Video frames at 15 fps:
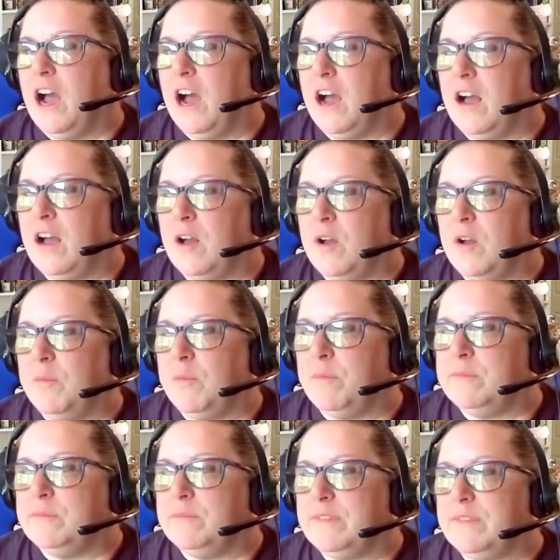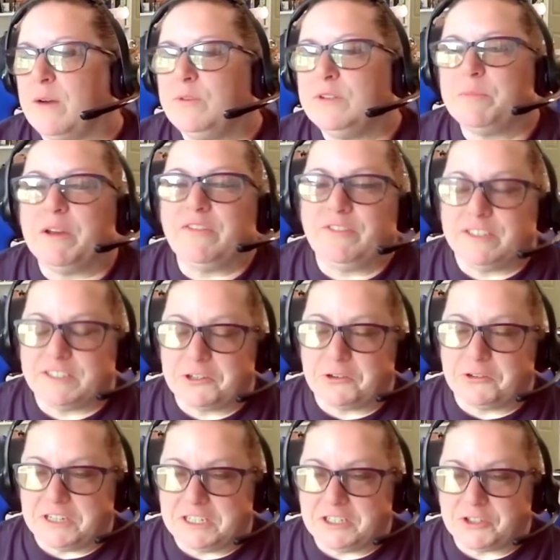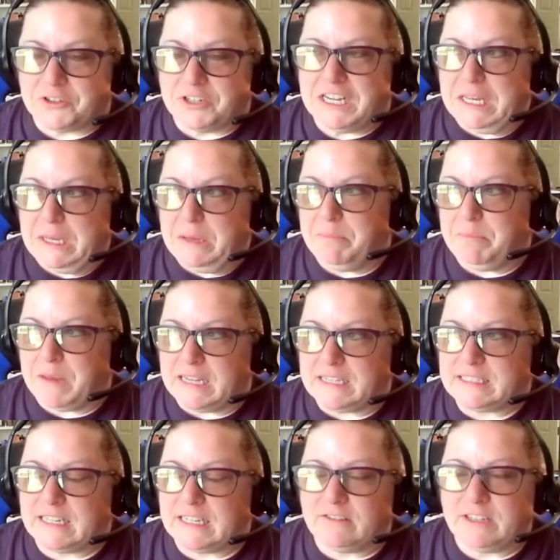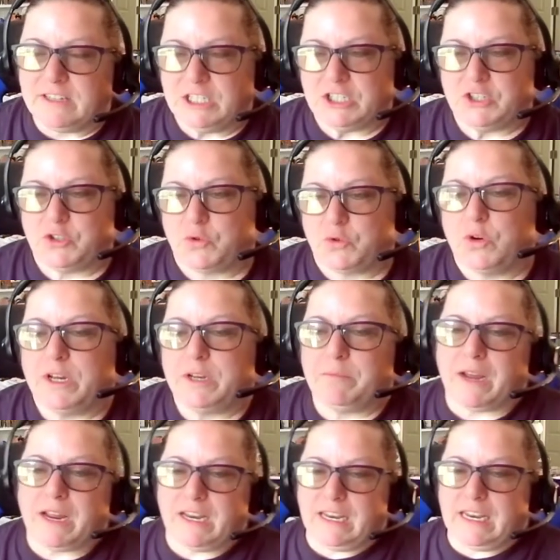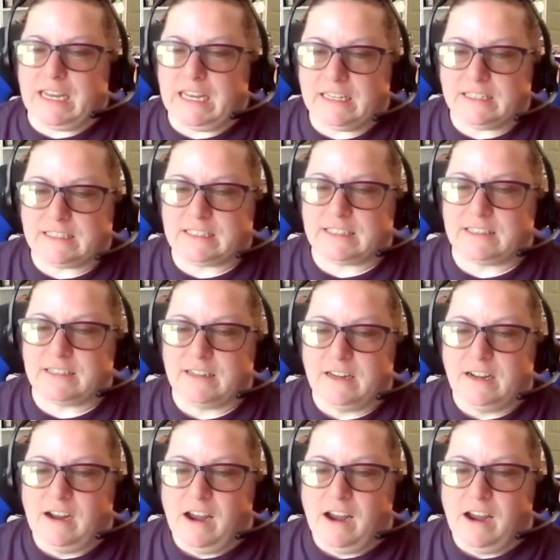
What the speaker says: That was my physical injury. He basically destroyed my knees.